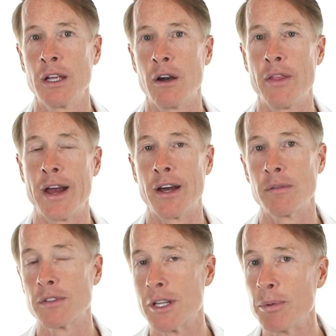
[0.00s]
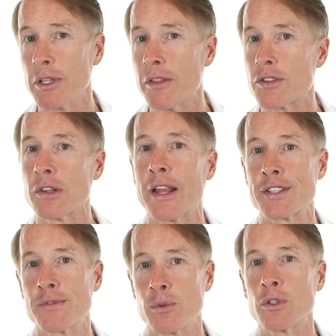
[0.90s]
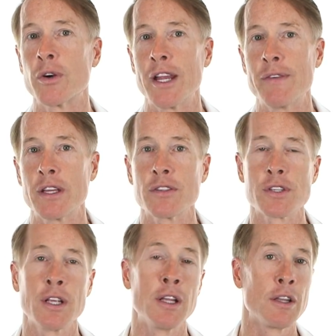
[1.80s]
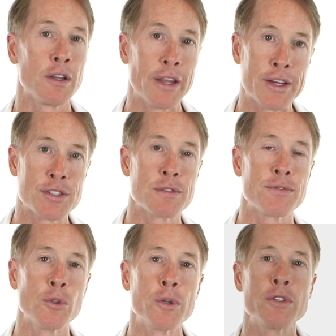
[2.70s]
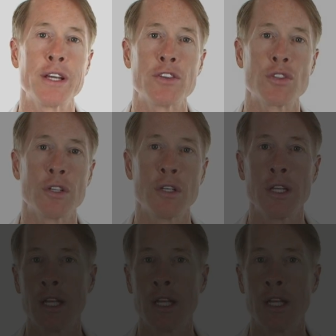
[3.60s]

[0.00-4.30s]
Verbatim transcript: are that typically there's less food cravings, less fluid retention,